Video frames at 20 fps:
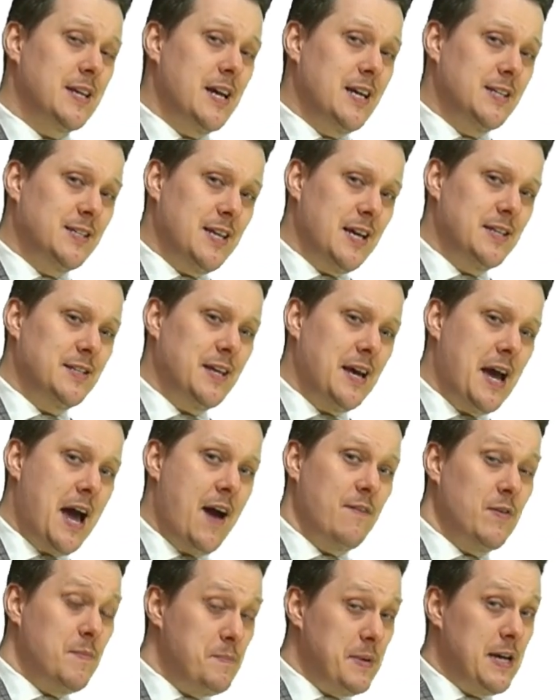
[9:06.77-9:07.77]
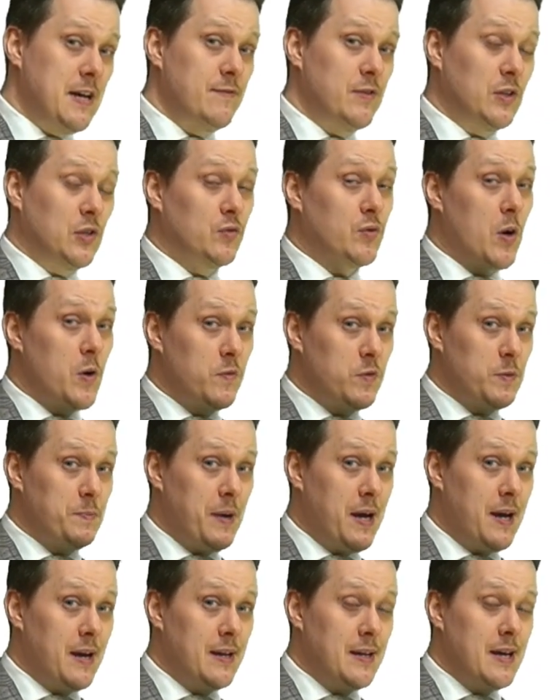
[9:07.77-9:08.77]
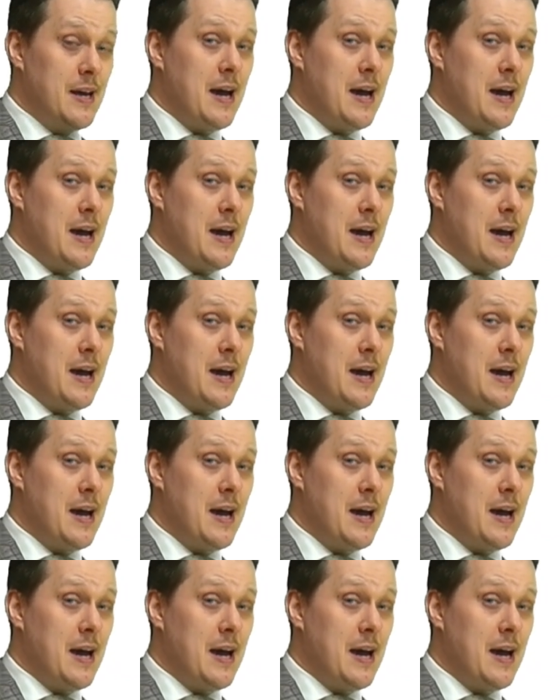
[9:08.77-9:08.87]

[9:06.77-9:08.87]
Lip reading: tend to have a bit of a growth spurt,